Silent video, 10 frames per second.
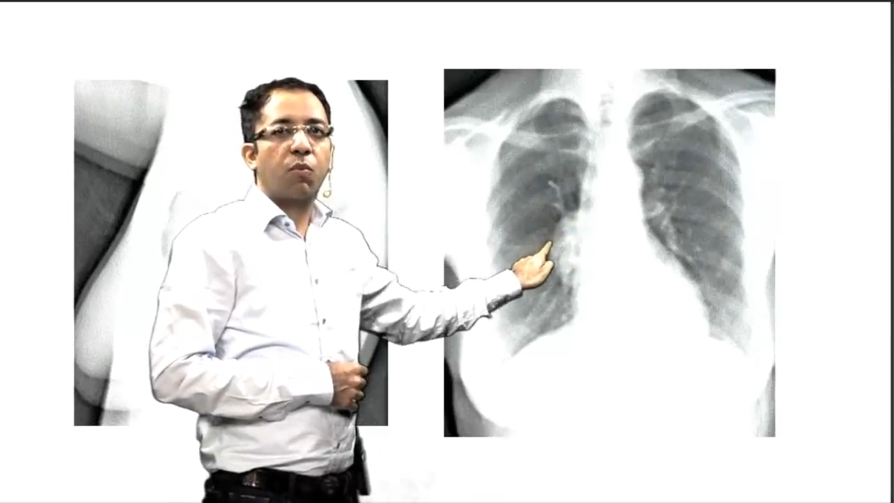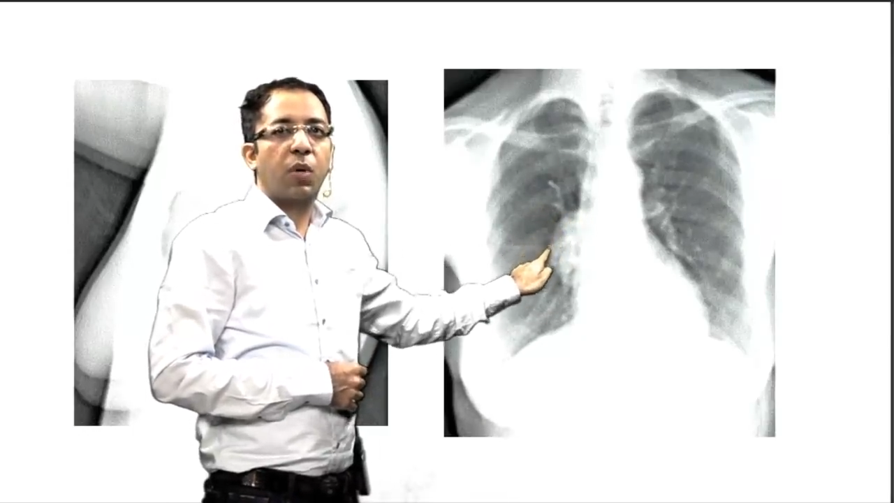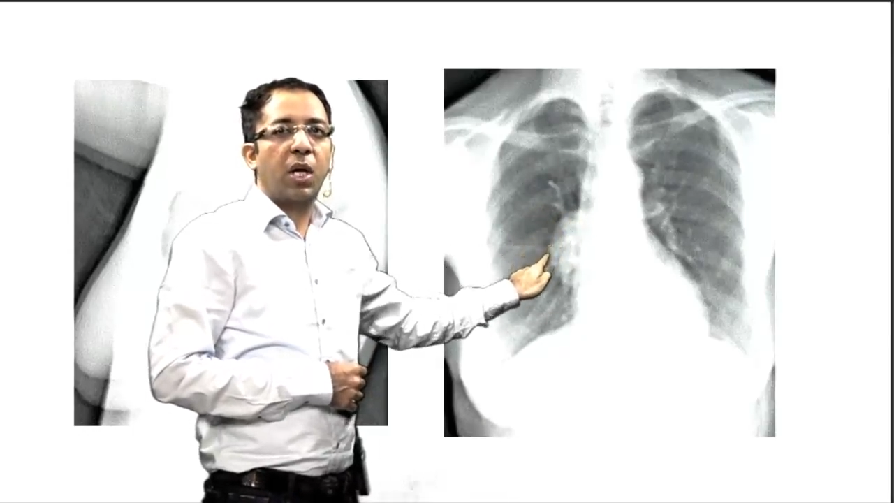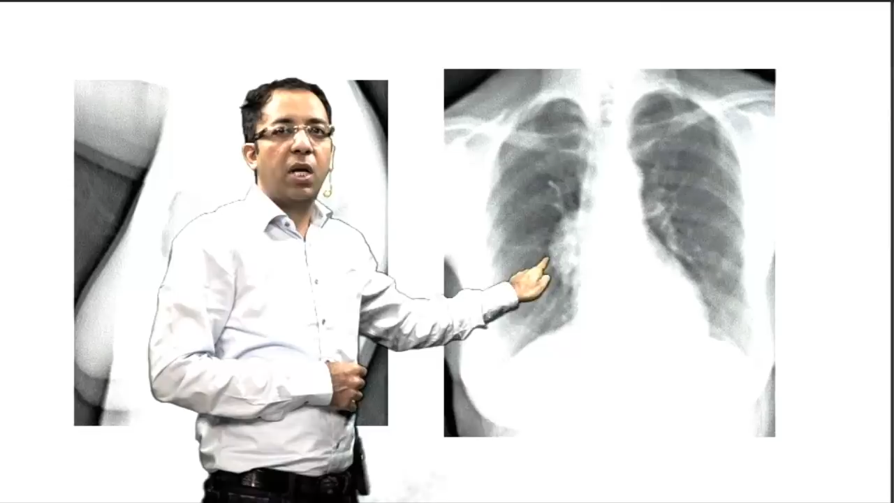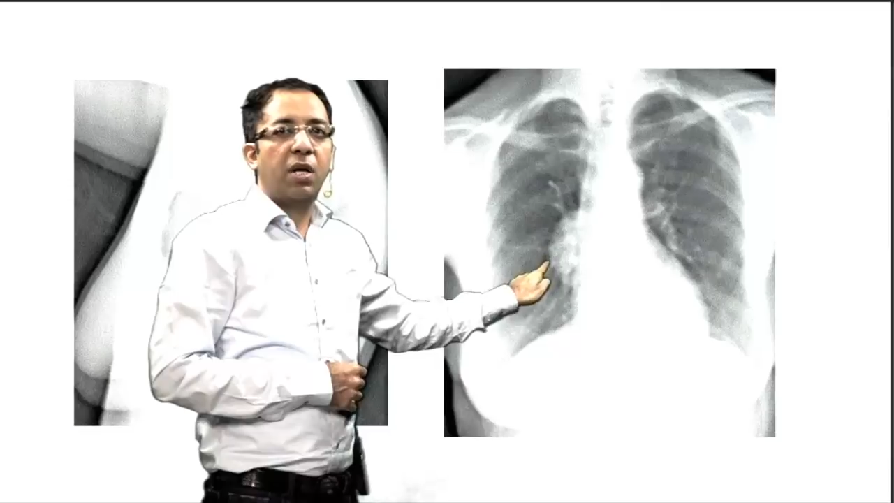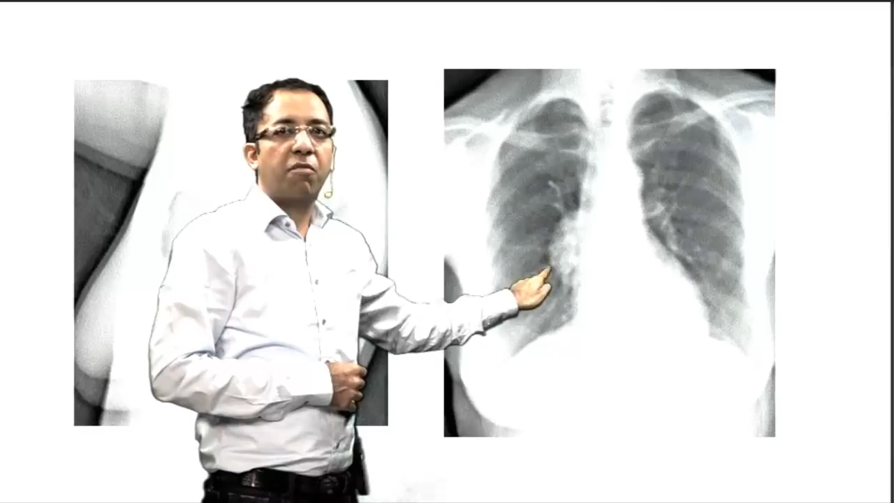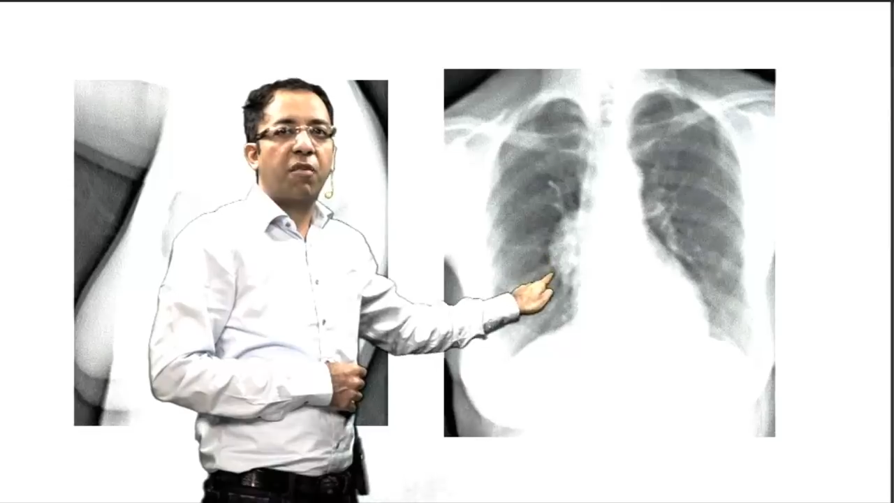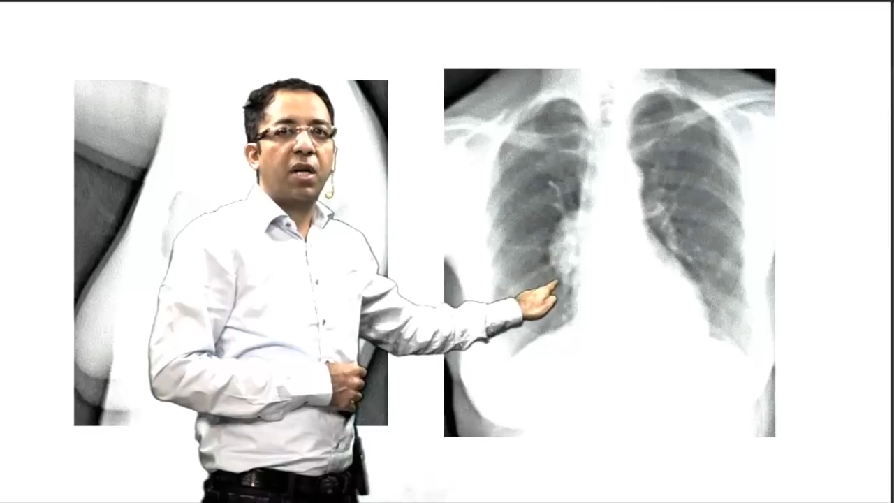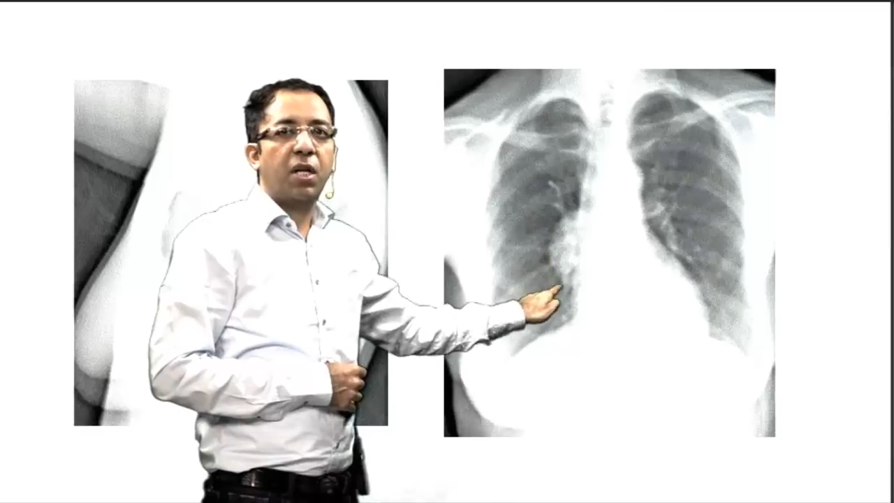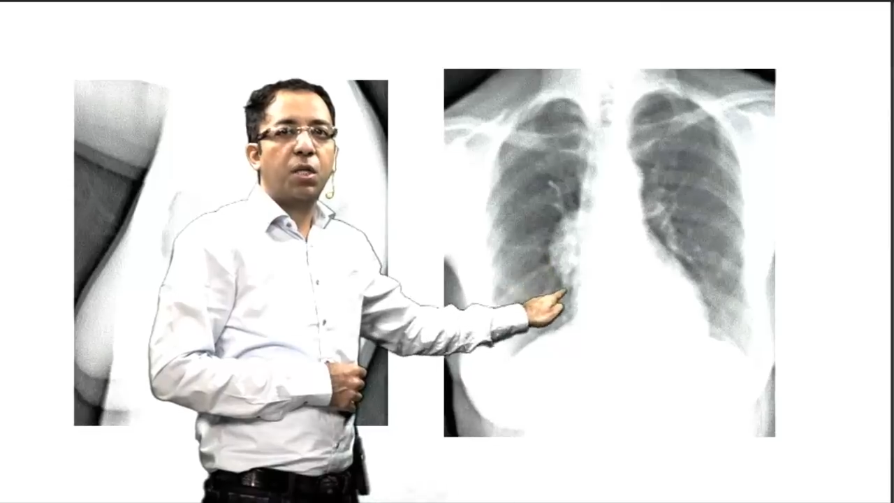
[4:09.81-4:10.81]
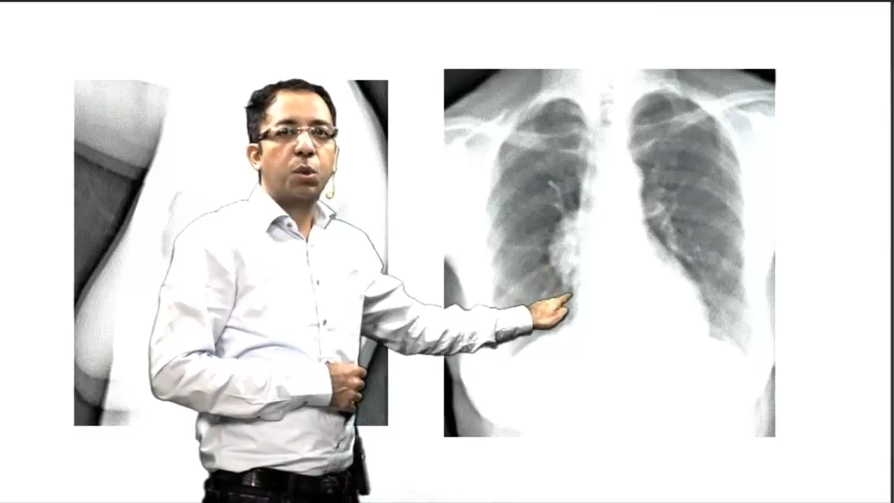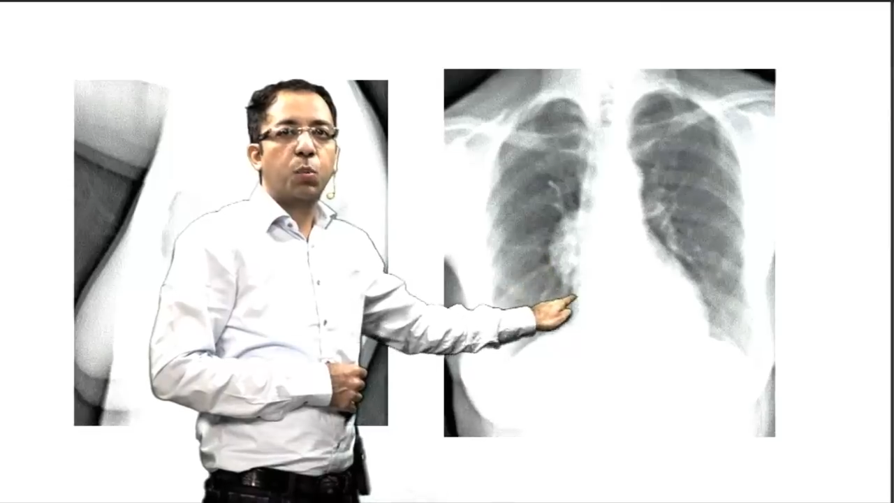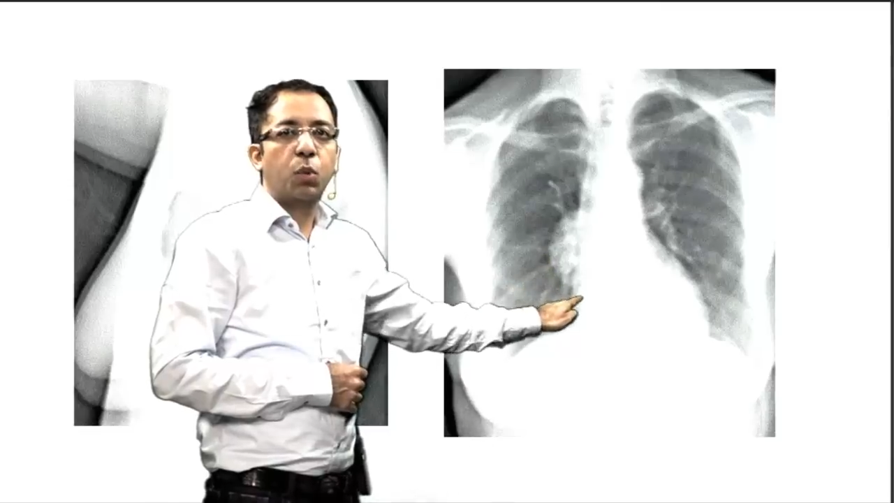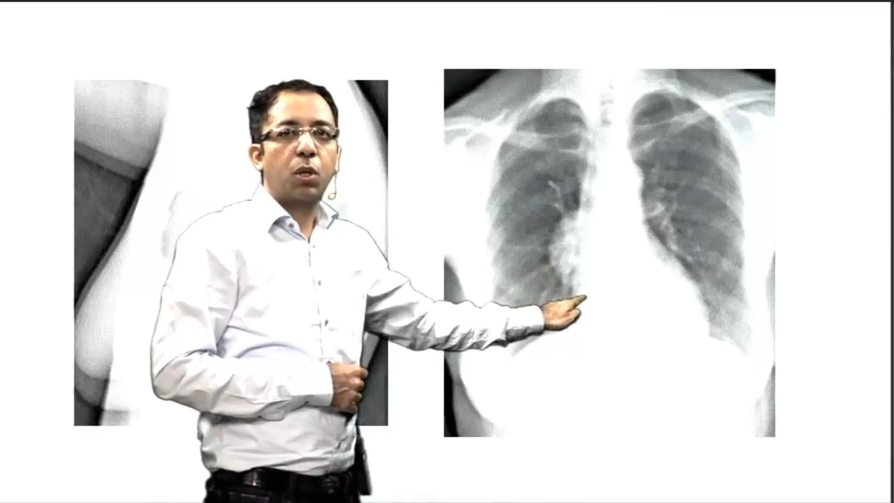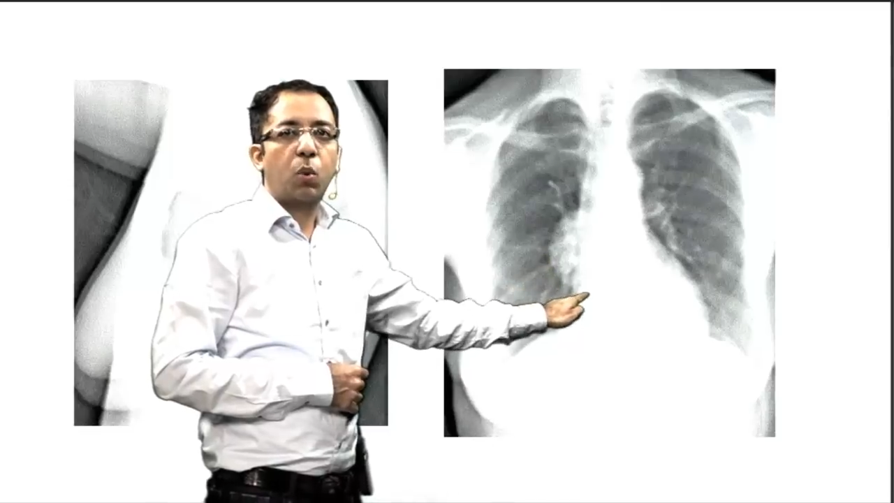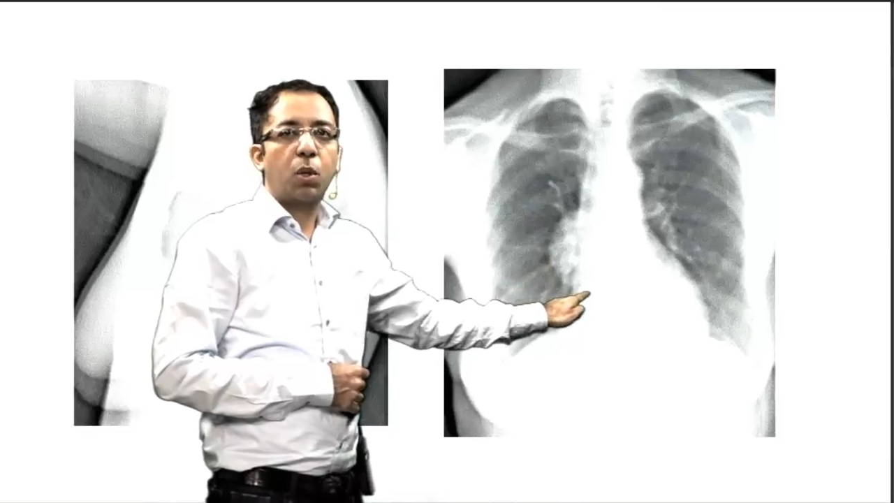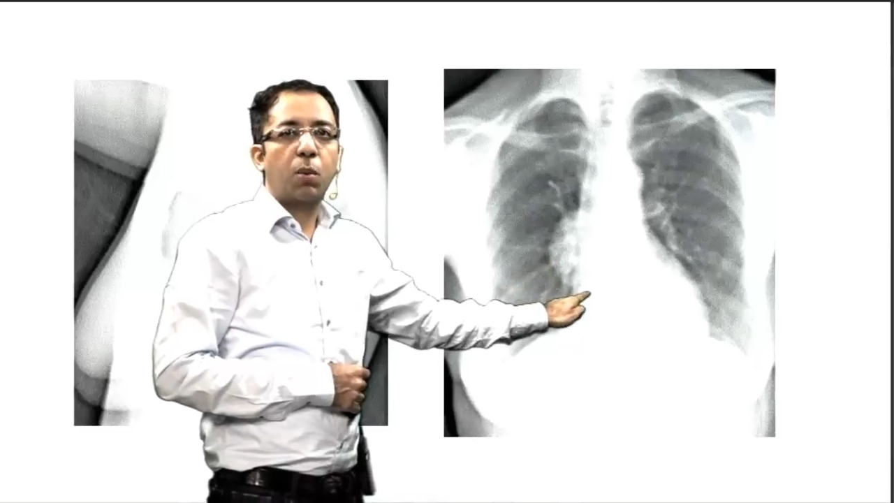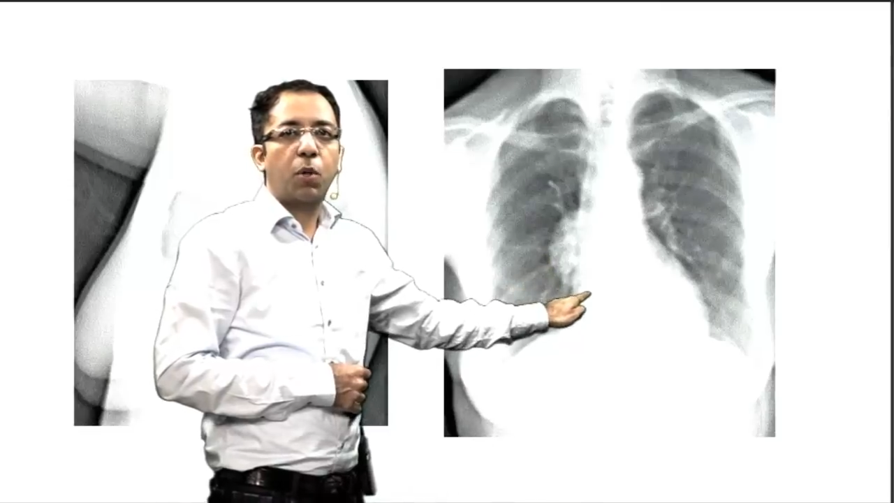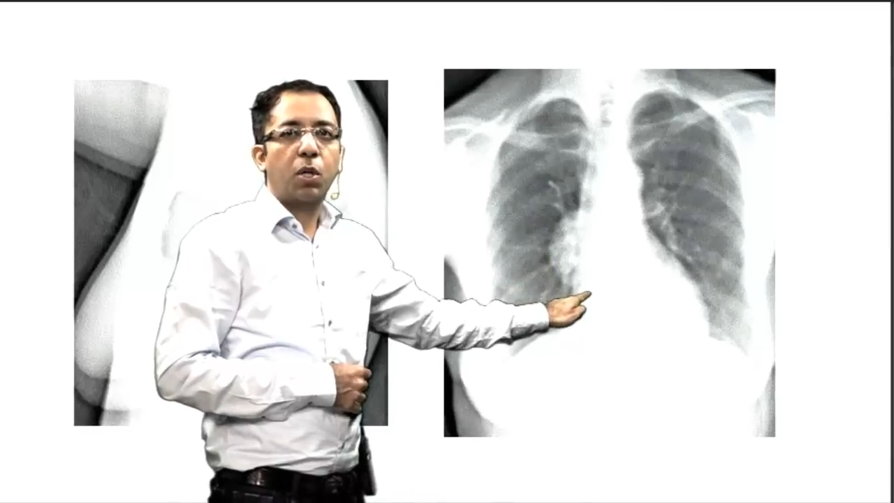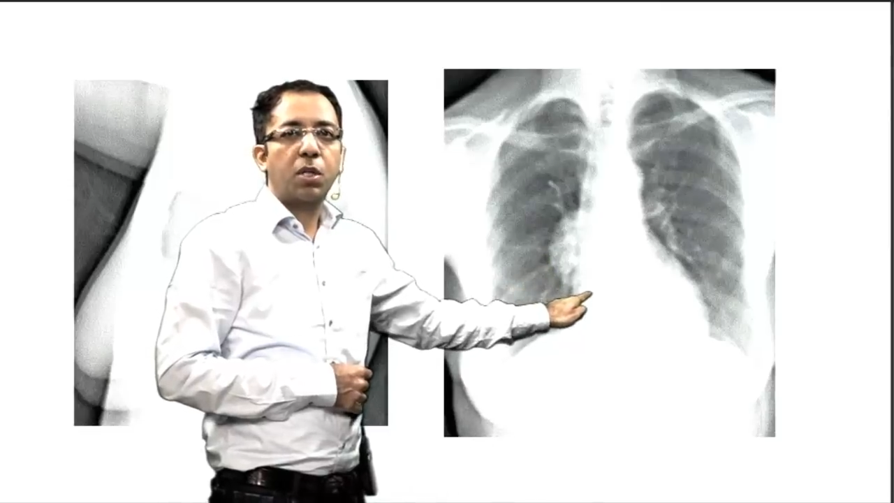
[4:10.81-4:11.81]
well-defined smooth
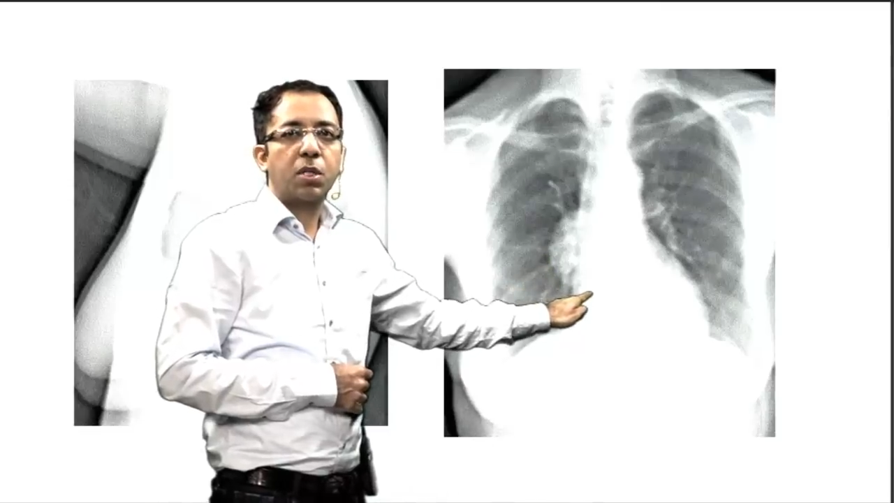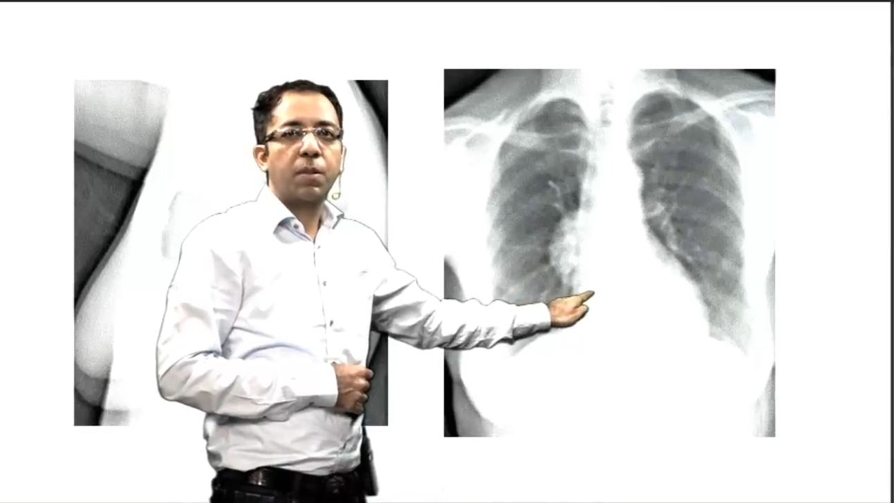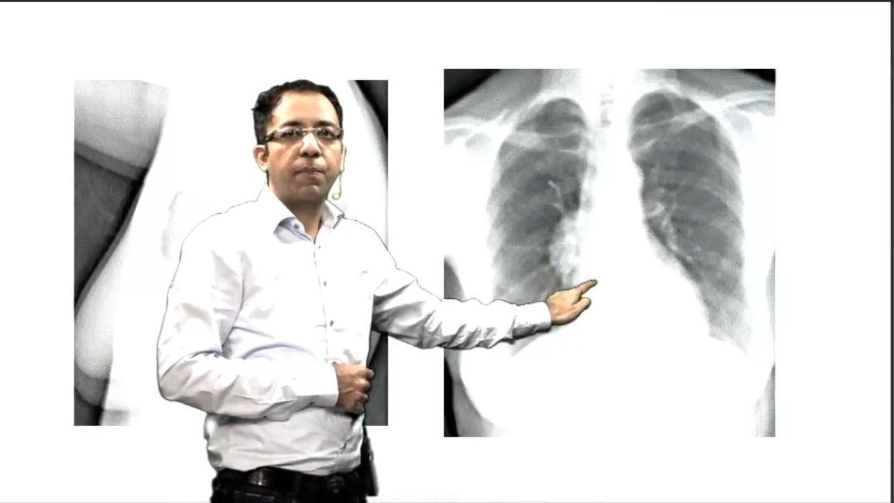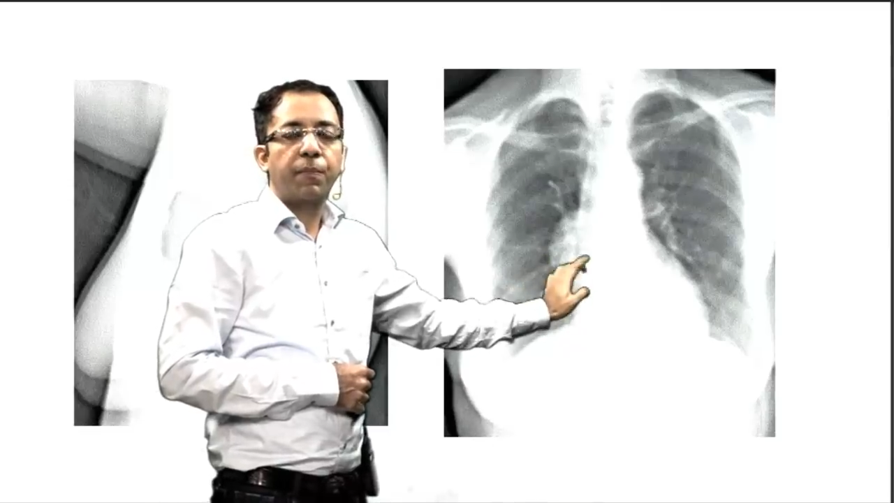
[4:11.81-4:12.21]
outer borders.